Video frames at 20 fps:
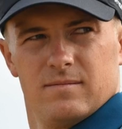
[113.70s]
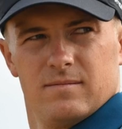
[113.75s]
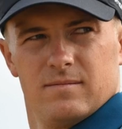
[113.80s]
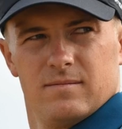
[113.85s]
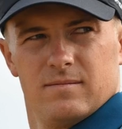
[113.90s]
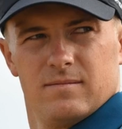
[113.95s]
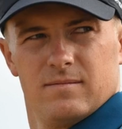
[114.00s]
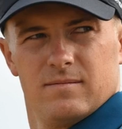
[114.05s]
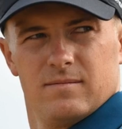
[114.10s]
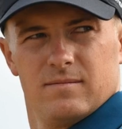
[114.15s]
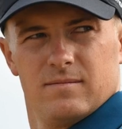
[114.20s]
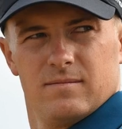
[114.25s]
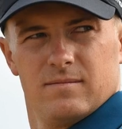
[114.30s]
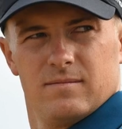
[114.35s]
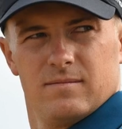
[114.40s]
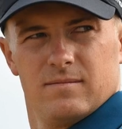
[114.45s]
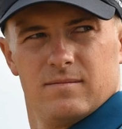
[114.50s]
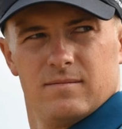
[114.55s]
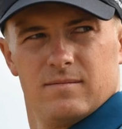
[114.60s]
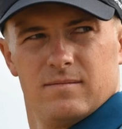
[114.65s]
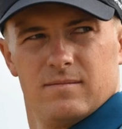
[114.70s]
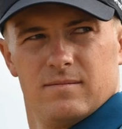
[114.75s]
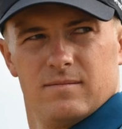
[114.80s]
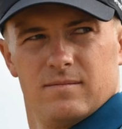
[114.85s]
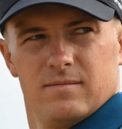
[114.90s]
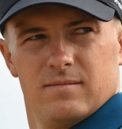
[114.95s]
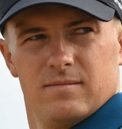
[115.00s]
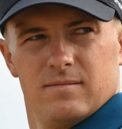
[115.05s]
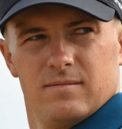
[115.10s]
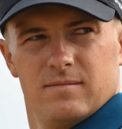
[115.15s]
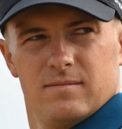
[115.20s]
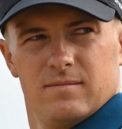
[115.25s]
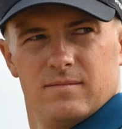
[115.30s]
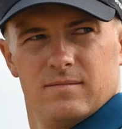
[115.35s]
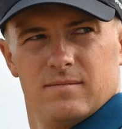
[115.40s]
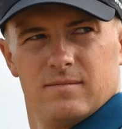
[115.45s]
[no speech]